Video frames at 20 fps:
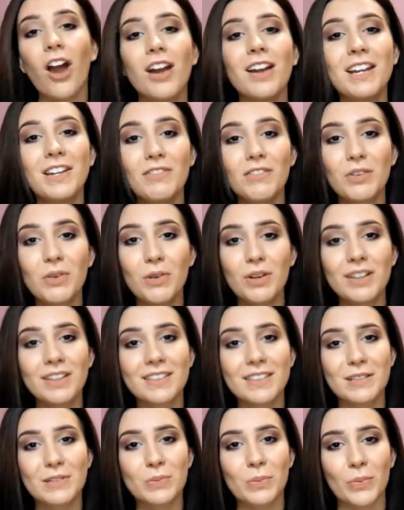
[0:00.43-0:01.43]
I already
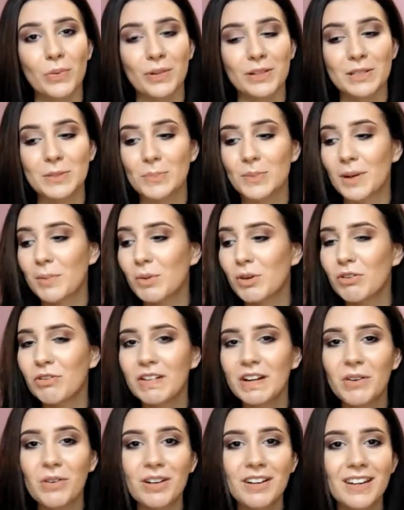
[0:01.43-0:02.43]
recorded this once, but I'm going to
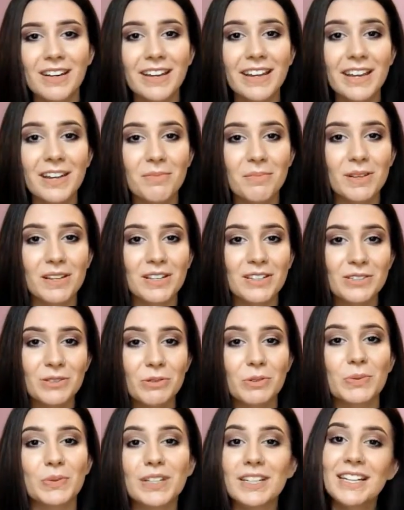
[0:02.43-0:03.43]
record it again because
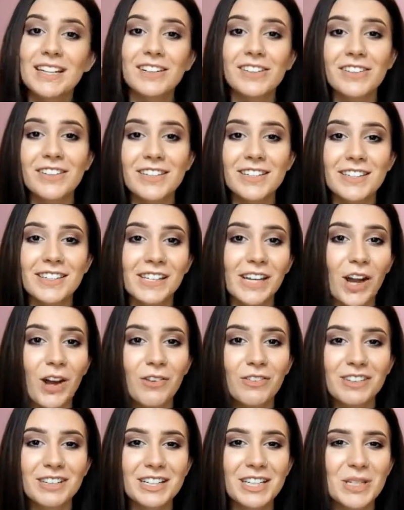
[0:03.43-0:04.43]
it was ridiculously
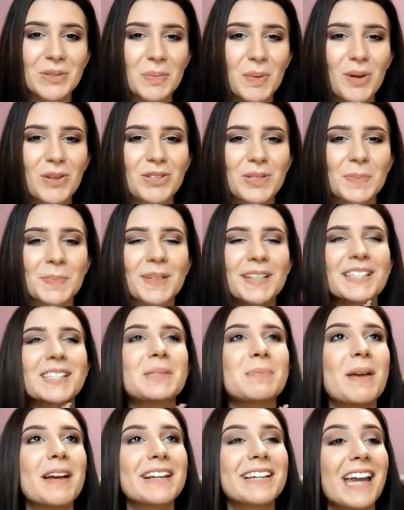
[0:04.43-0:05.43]
overexposed
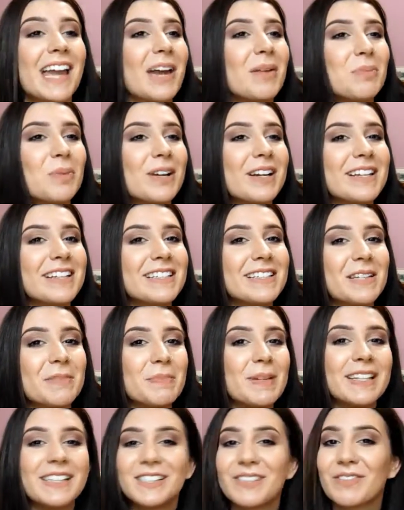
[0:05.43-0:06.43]
because my camera is a
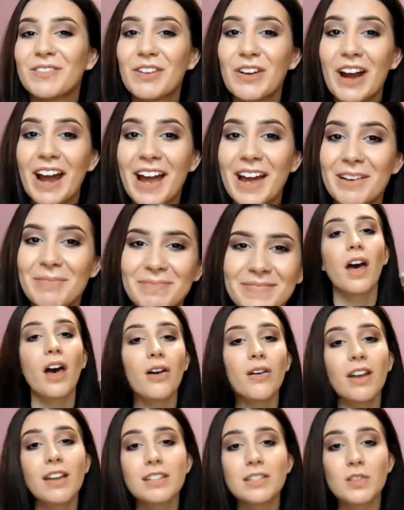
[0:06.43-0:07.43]
piece of crap.
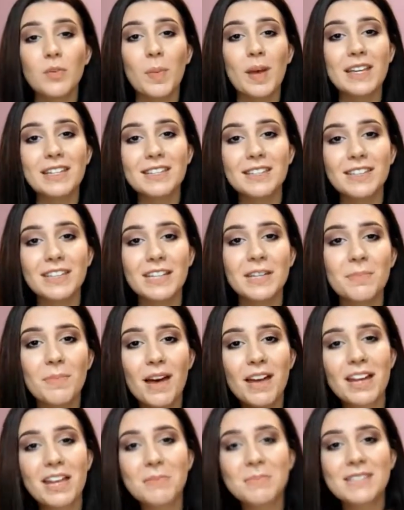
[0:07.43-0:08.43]
Okay, so basically,
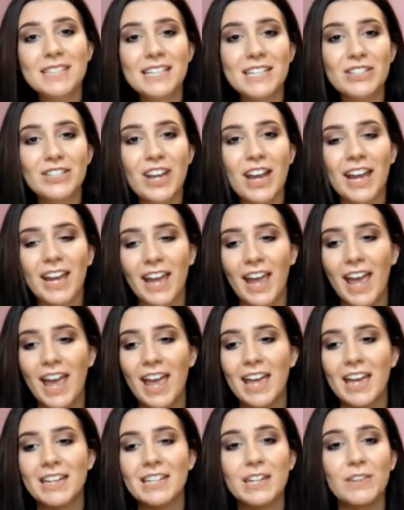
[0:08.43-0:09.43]
my name's CJ,
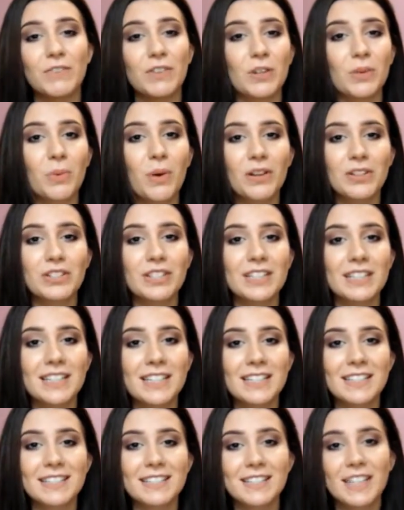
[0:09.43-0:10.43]
and if you're watching
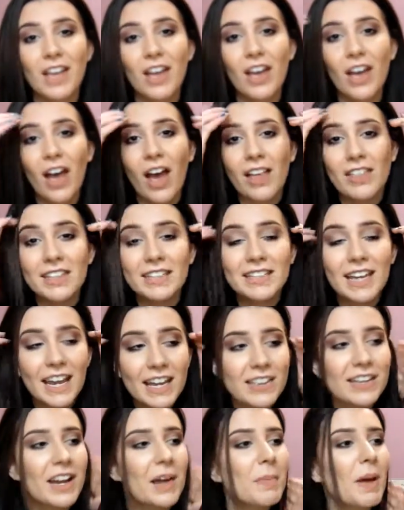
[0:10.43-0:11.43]
this the
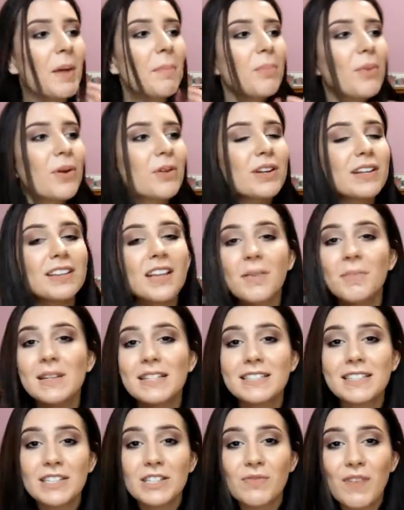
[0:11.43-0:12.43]
day that I'm uploading, that
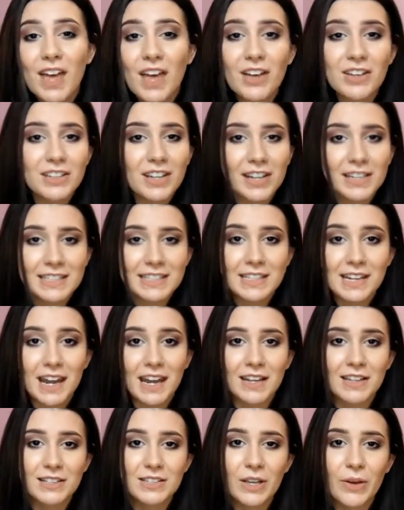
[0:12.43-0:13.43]
means it's Valentine's
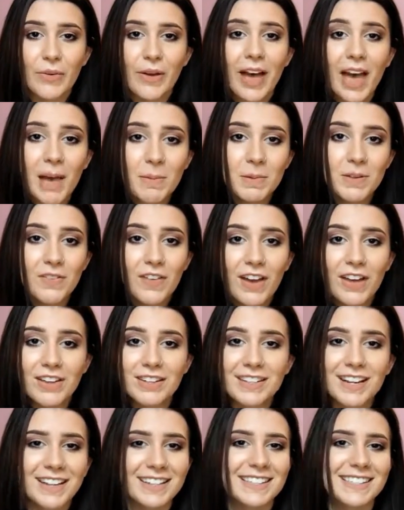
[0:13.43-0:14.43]
Day, so happy
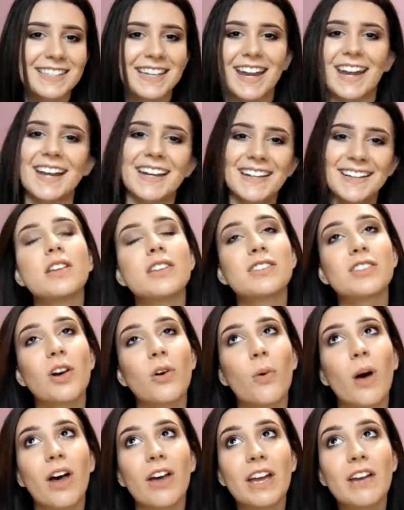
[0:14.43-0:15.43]
Valentine's Day.
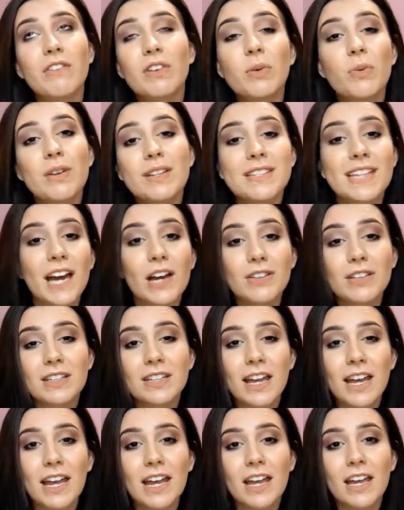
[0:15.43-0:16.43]
So while everyone's out
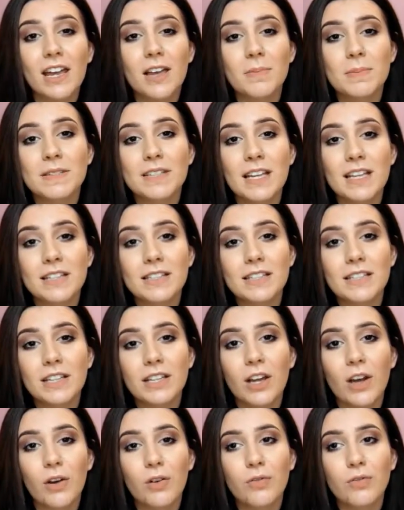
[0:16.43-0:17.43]
today
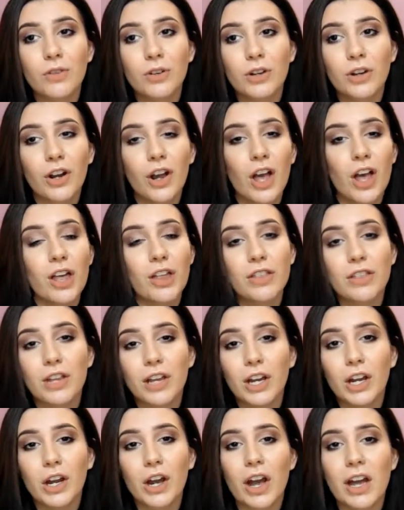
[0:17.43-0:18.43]
obsessing over
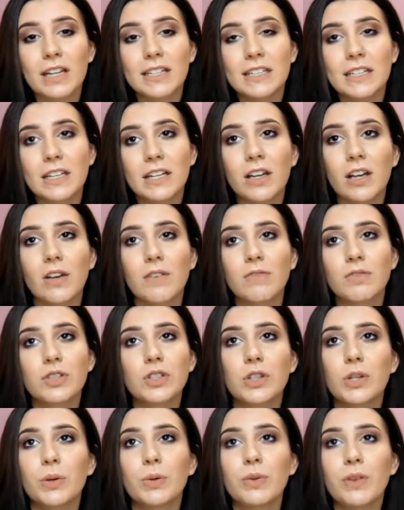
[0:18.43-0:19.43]
their idea of
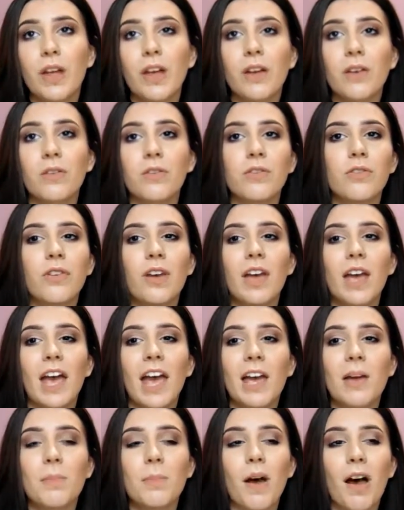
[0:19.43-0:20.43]
true love
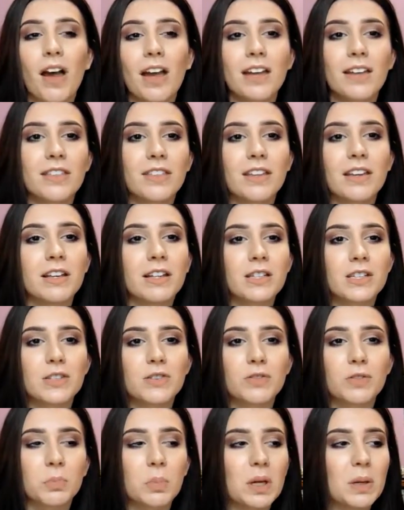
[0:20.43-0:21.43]
and buying
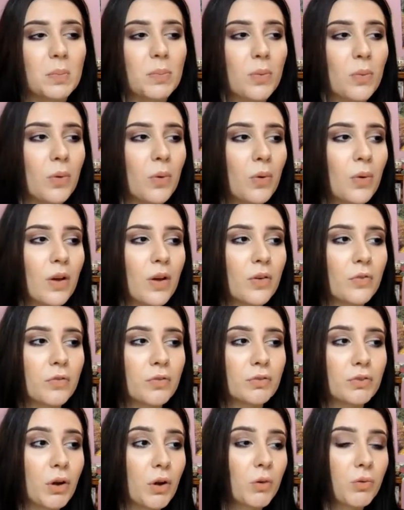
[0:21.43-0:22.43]
things for people
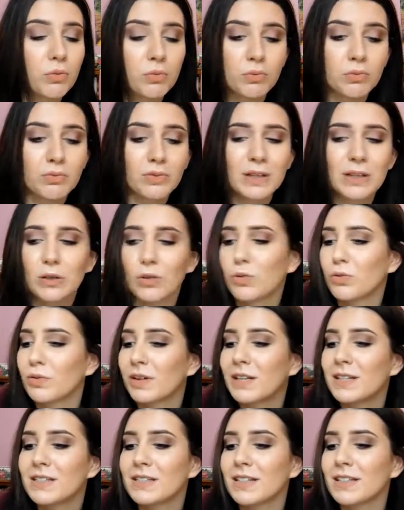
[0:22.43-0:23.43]
for no real
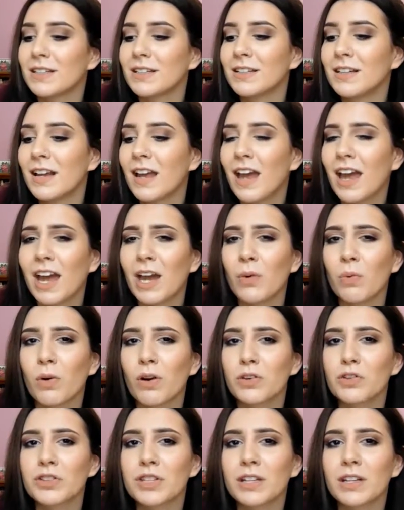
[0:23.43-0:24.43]
reason and
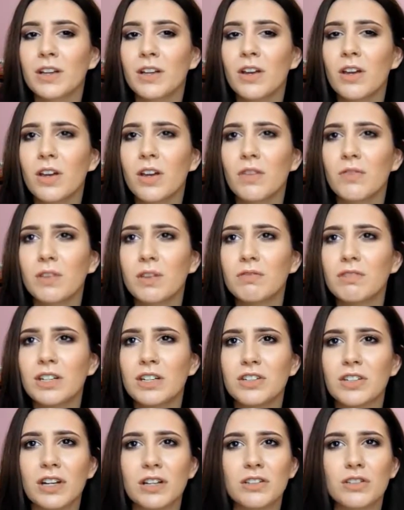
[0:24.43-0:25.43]
watching Fifty
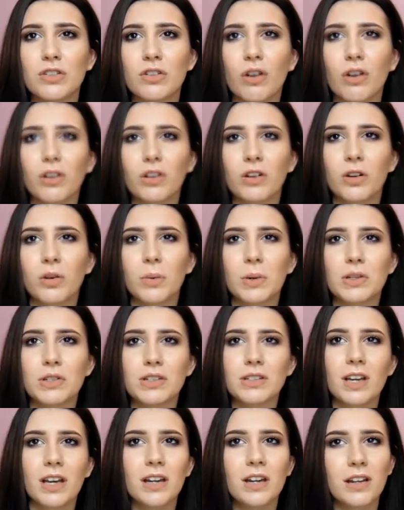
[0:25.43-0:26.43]
Shades Darker, which
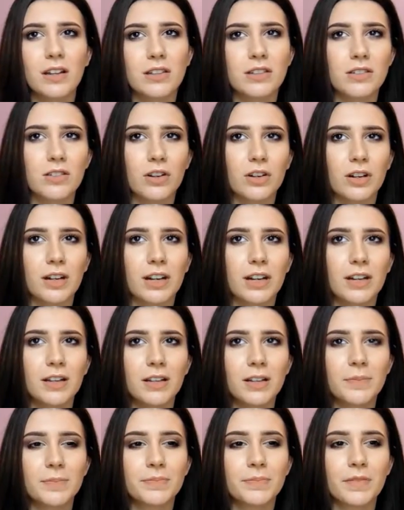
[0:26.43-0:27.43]
is kind of concerning,
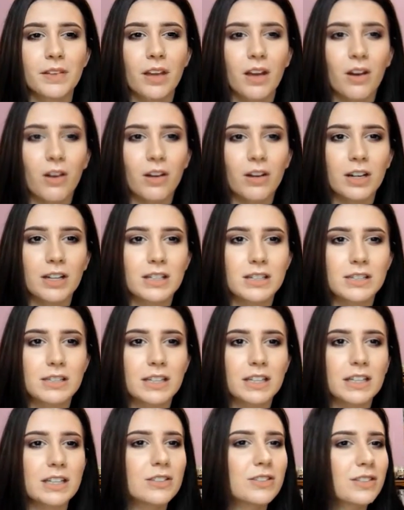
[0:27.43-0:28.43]

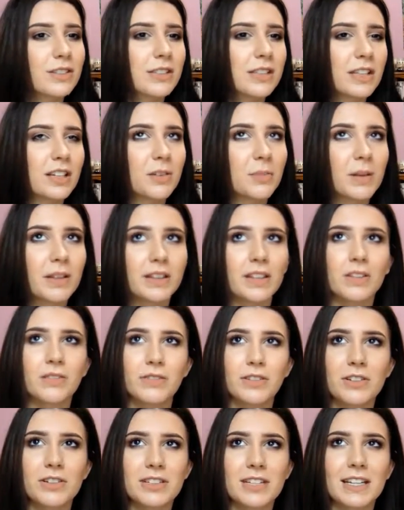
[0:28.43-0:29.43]
honestly. Let's just think about that
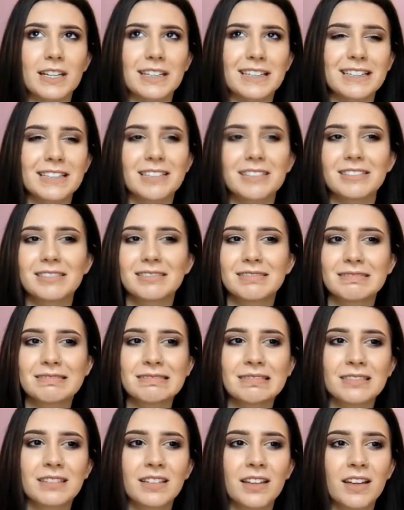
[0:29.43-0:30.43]
for a second.
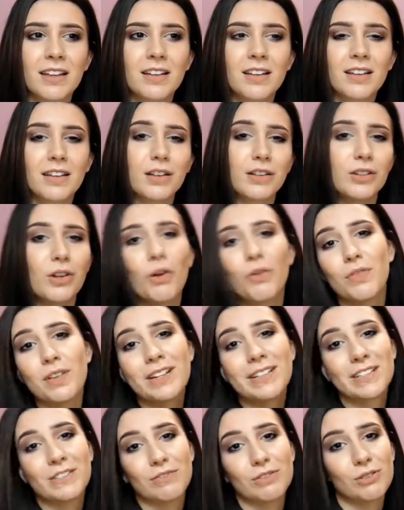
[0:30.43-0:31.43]
No
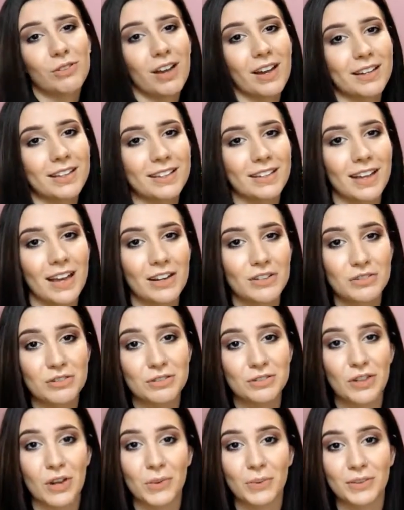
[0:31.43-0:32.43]
offense if you like it, I
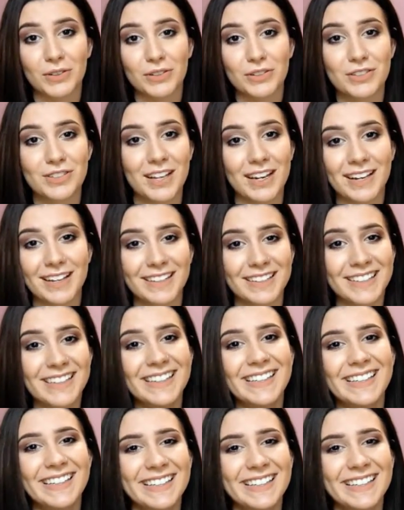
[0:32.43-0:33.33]
just don't understand.